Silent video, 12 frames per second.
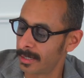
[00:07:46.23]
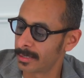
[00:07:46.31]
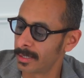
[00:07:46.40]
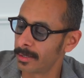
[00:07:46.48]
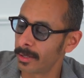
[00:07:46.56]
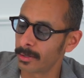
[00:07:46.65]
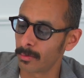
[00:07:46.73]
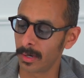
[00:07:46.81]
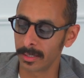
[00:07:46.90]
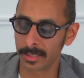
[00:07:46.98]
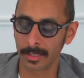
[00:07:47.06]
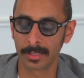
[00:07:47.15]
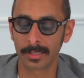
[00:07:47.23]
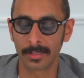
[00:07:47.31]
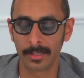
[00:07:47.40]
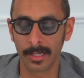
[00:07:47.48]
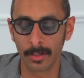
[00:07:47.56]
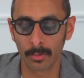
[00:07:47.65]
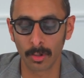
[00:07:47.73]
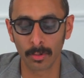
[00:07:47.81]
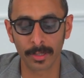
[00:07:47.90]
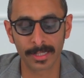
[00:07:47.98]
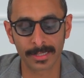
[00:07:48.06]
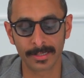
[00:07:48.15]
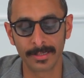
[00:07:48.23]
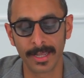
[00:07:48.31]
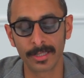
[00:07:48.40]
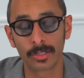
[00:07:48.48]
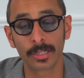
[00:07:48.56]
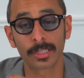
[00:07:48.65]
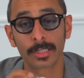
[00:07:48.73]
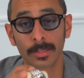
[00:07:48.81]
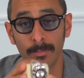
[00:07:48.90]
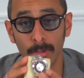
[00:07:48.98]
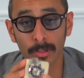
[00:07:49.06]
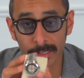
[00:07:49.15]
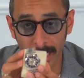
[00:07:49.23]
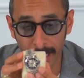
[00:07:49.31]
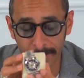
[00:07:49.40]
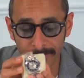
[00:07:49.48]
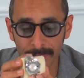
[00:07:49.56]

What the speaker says: There's another watch. It's the Rolex Day-Date Bullseye.